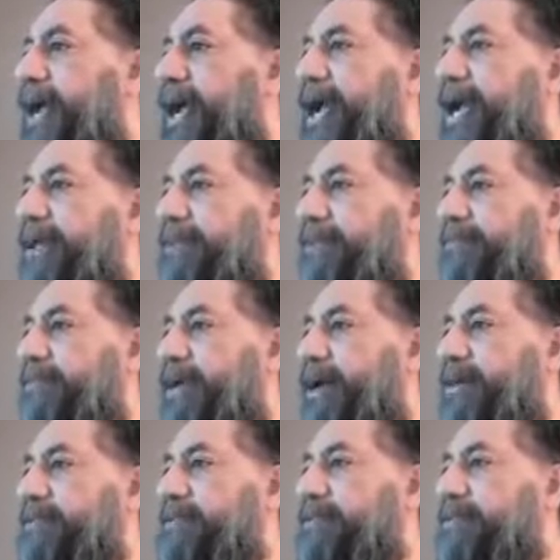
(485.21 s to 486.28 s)
And the
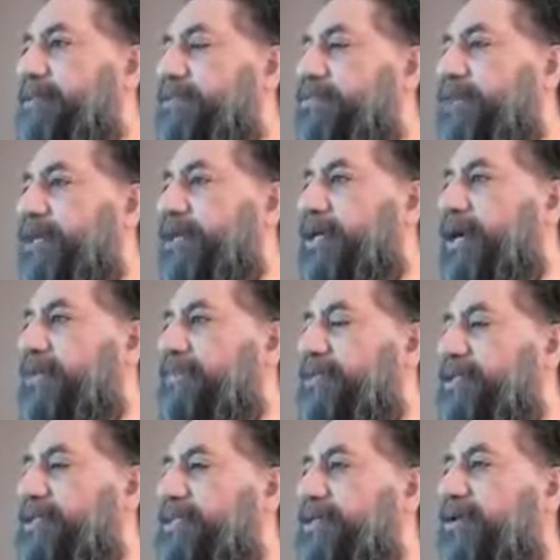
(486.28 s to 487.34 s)
mountains were
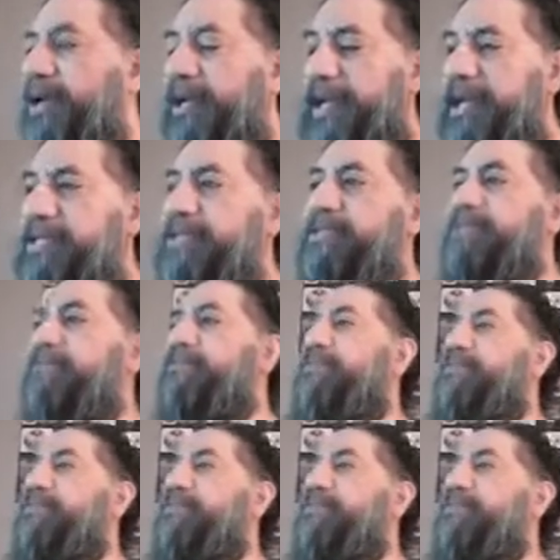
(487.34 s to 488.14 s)
covered. So I guess